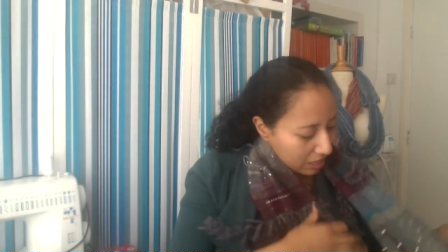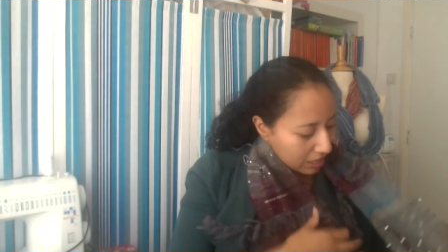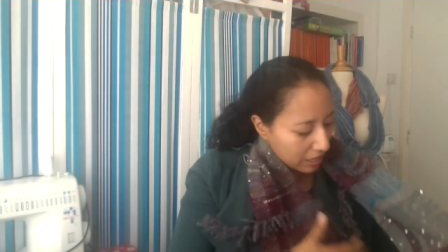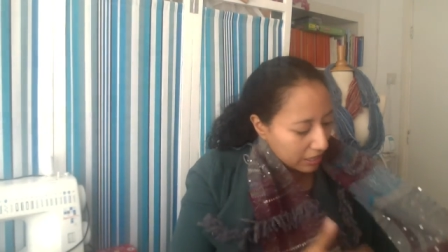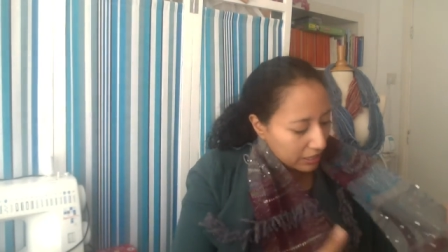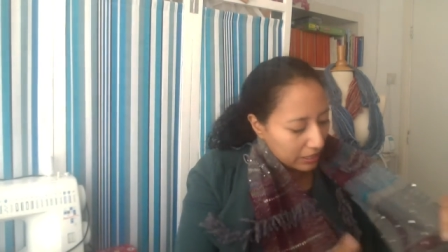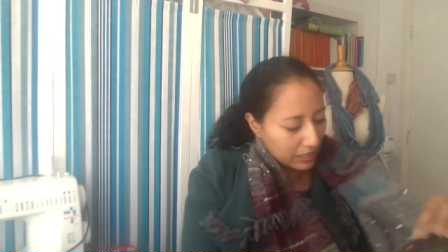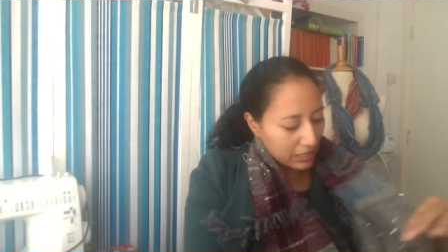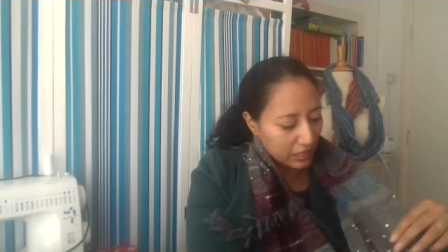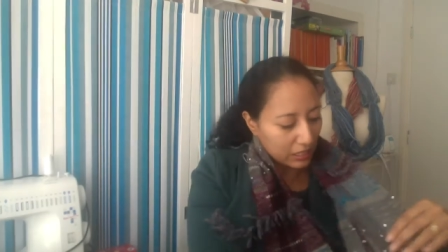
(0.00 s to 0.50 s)
I
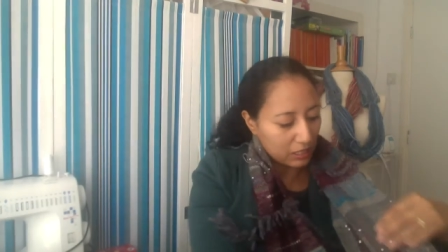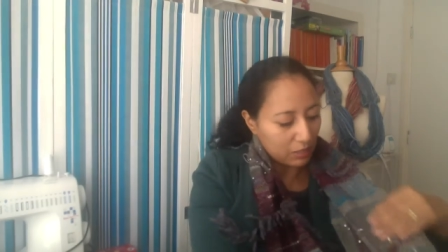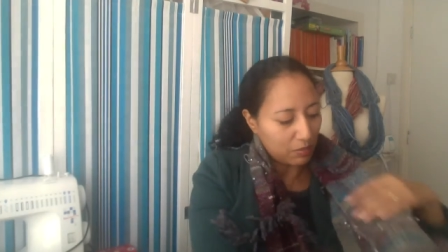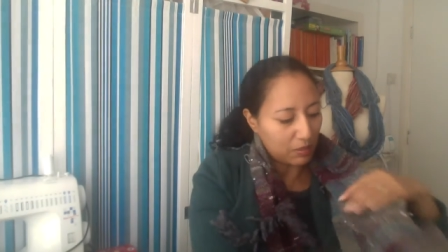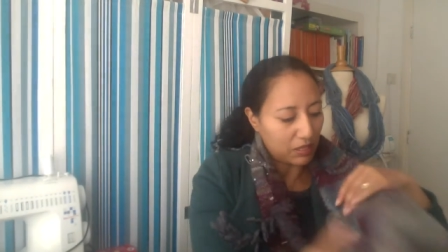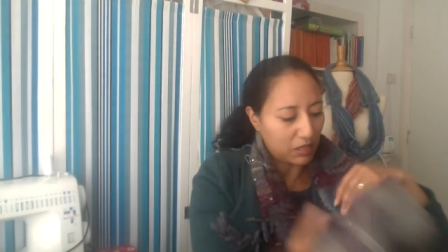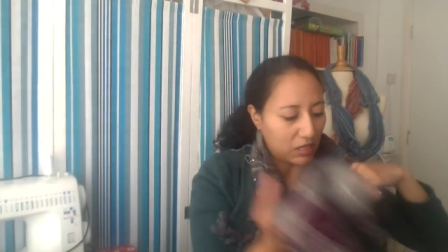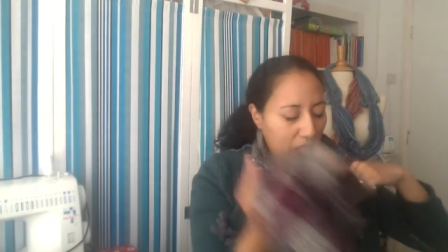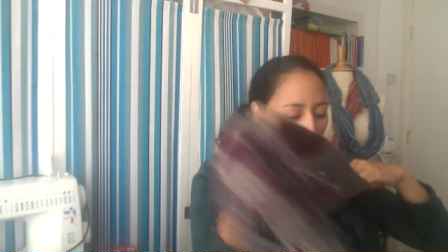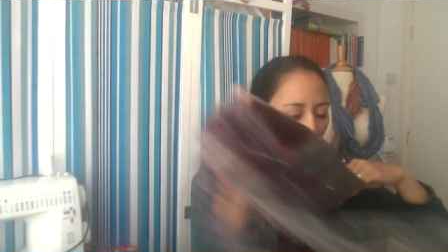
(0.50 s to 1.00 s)
think it's
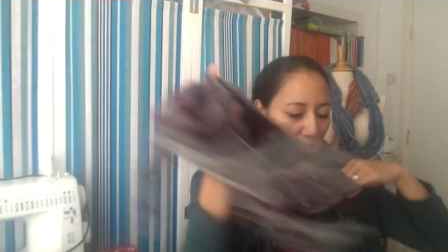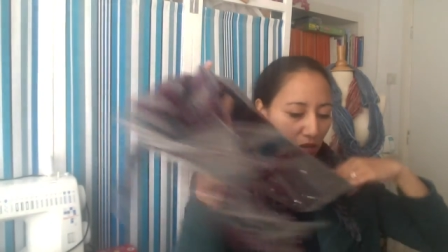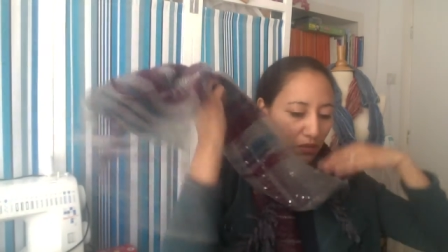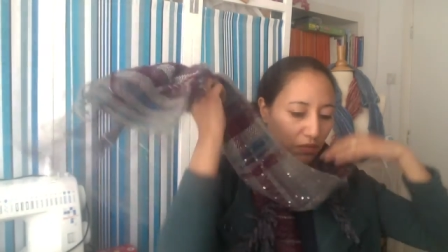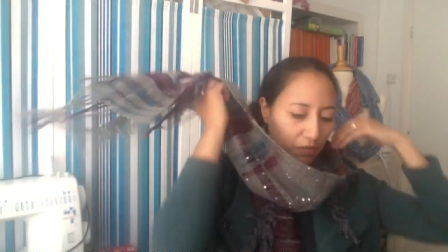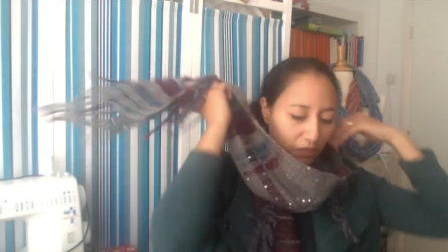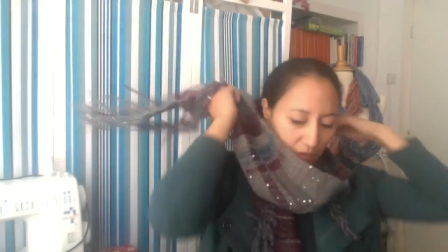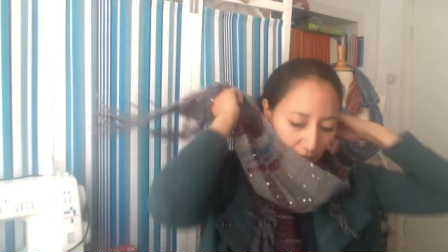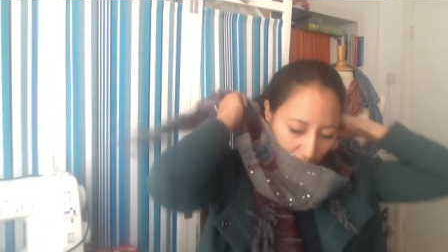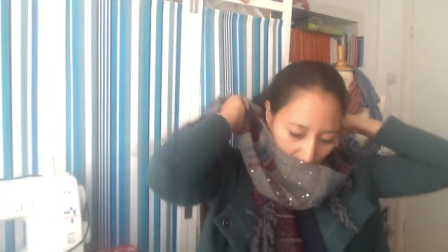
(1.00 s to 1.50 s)
because of
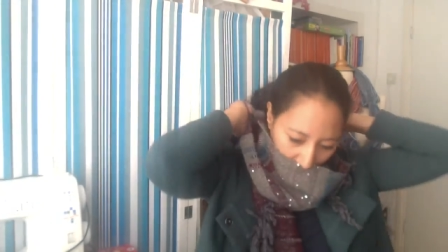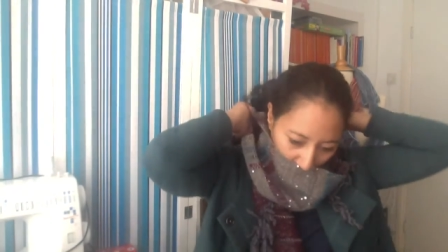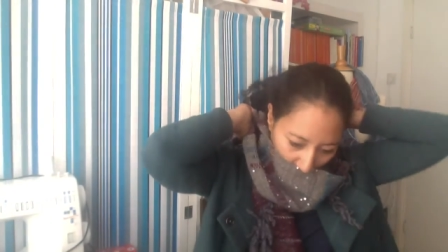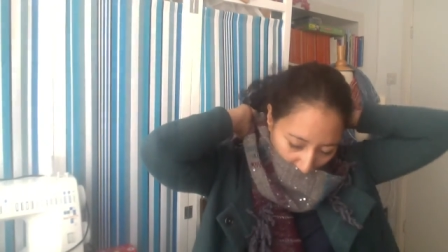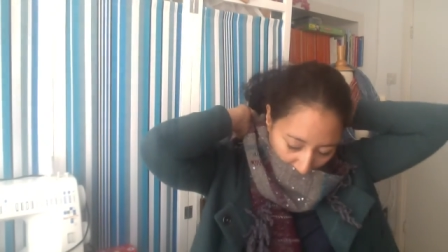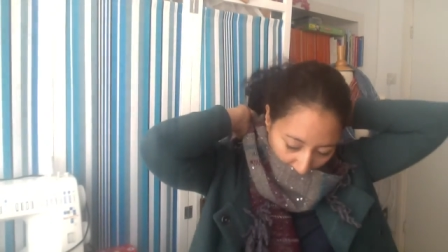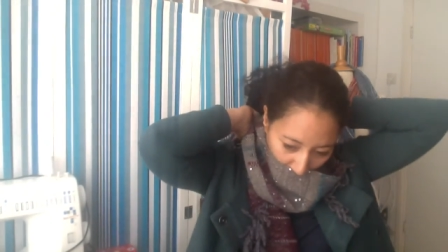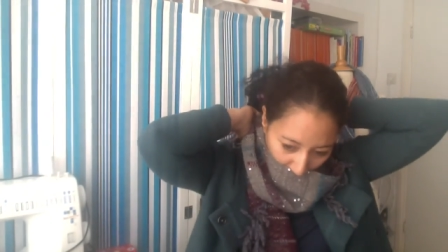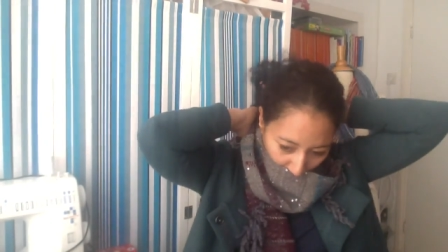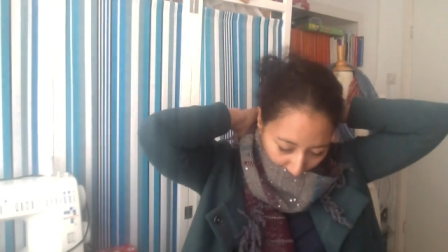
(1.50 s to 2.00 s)

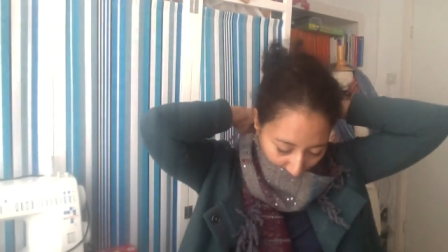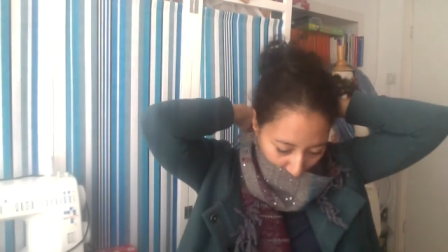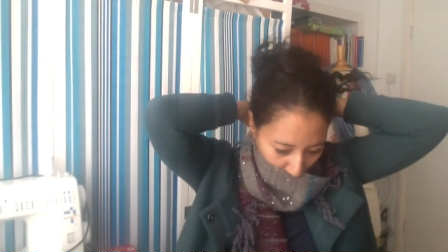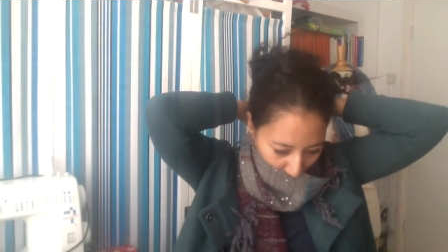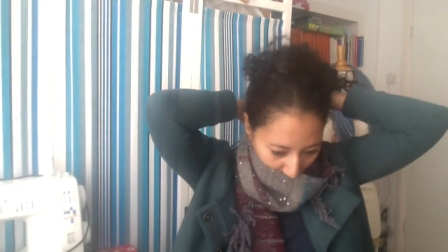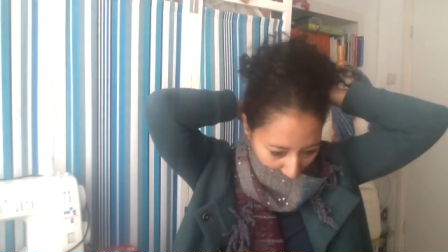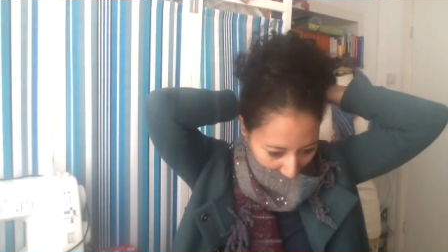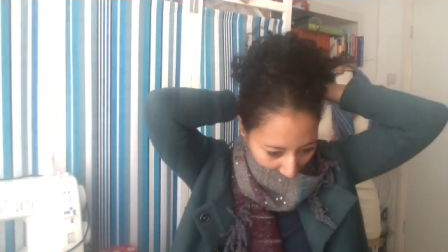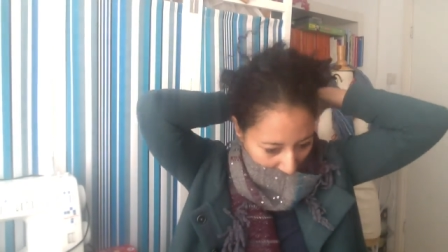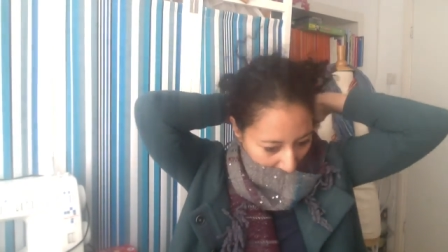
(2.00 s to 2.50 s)
some wool
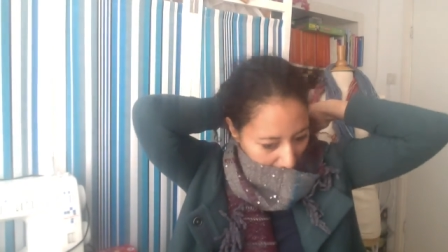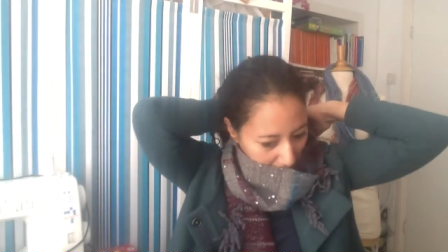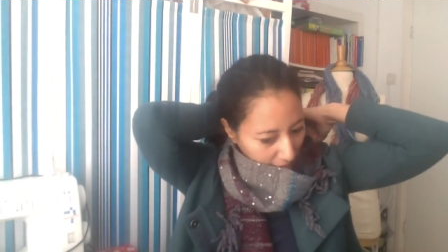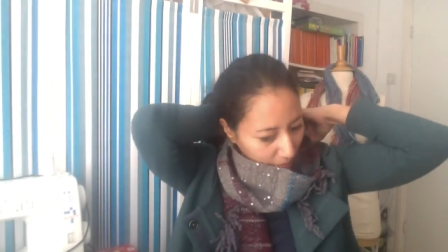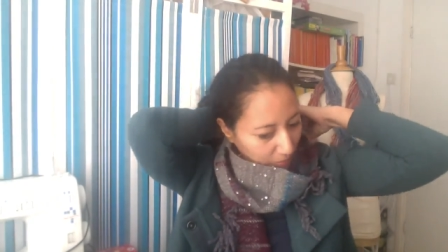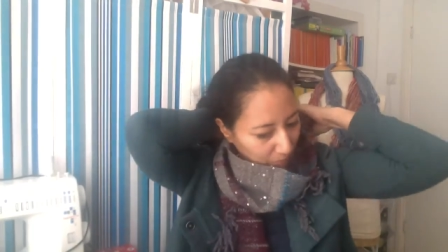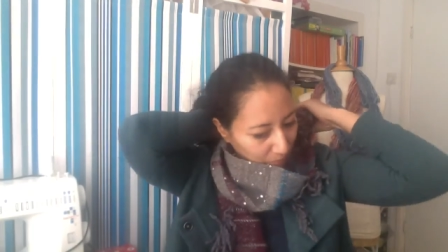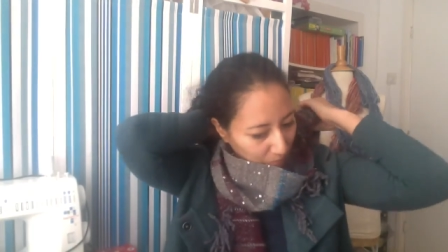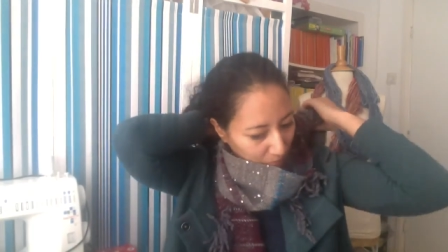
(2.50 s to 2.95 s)
which I